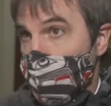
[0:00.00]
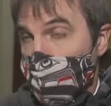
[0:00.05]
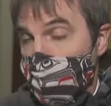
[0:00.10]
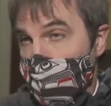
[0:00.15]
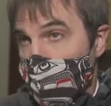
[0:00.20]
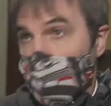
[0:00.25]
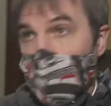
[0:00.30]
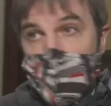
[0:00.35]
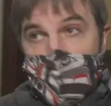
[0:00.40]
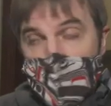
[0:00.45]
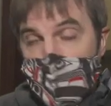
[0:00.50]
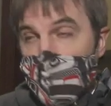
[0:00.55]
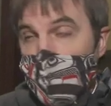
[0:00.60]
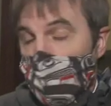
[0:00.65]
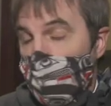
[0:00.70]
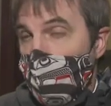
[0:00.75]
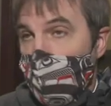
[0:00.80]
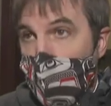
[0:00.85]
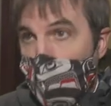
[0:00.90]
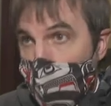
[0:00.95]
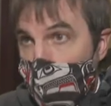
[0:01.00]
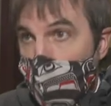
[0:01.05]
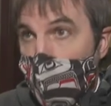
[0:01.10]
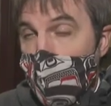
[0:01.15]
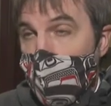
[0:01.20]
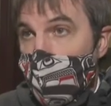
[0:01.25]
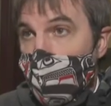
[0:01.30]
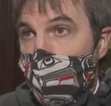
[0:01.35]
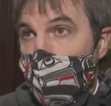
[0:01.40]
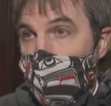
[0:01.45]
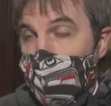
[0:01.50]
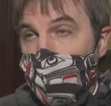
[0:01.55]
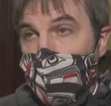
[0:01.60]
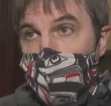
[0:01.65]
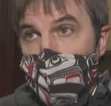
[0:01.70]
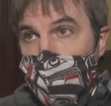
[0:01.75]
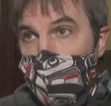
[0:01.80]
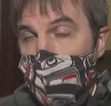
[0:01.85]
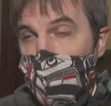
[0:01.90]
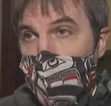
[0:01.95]
So our role at the
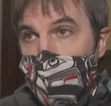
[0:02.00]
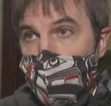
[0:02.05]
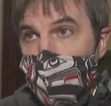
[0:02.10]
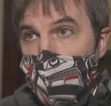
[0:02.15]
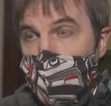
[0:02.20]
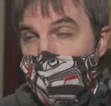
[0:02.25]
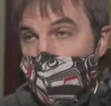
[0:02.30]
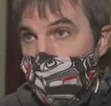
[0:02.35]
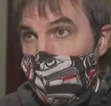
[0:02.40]
federal level is